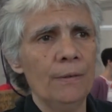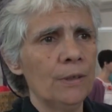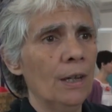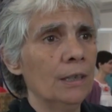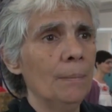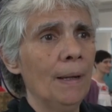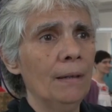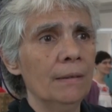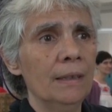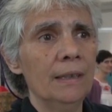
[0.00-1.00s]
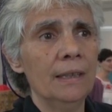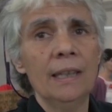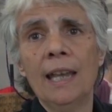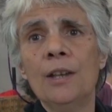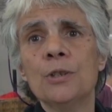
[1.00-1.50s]
We've talked about
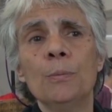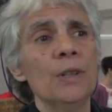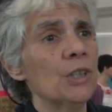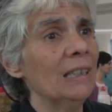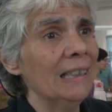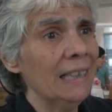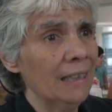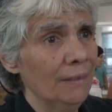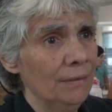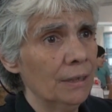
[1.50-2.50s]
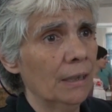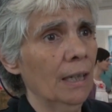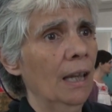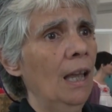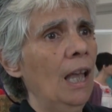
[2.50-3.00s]
the age in which it lived. Okay.